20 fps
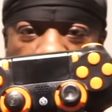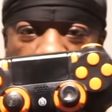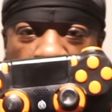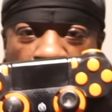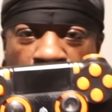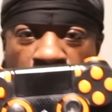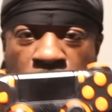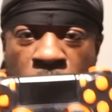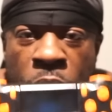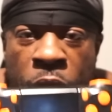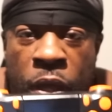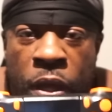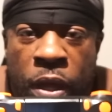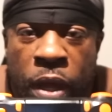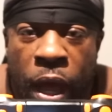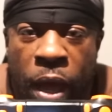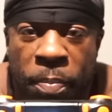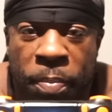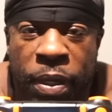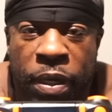So
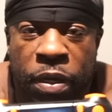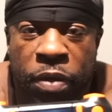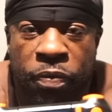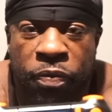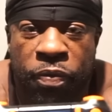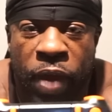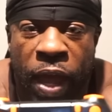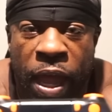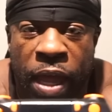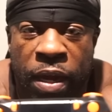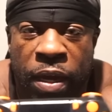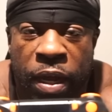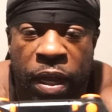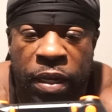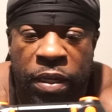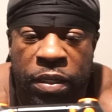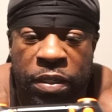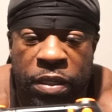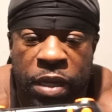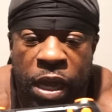I'm in Nevada
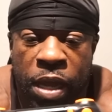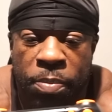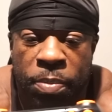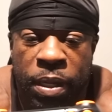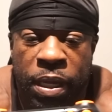at the time.